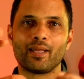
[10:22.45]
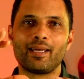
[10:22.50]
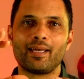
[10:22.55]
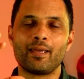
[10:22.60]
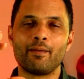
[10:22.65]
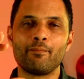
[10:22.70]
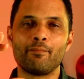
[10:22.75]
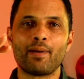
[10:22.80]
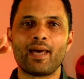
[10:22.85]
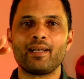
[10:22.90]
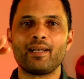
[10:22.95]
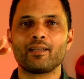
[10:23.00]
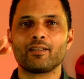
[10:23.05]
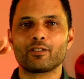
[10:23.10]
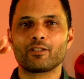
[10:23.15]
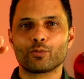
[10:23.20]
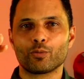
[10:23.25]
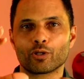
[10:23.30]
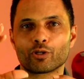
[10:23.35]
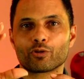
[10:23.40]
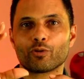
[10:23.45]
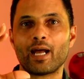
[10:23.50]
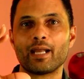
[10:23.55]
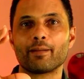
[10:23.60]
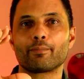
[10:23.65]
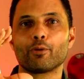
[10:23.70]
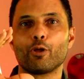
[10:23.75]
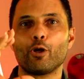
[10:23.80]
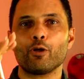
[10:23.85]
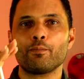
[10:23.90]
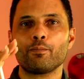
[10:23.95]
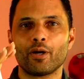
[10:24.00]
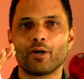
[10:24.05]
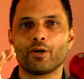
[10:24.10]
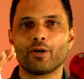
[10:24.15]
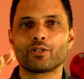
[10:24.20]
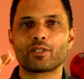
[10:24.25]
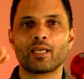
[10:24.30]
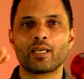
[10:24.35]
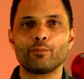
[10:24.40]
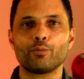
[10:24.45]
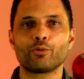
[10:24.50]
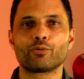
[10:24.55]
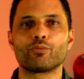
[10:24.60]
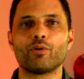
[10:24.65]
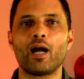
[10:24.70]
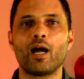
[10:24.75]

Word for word: embedded into a great blog post, it will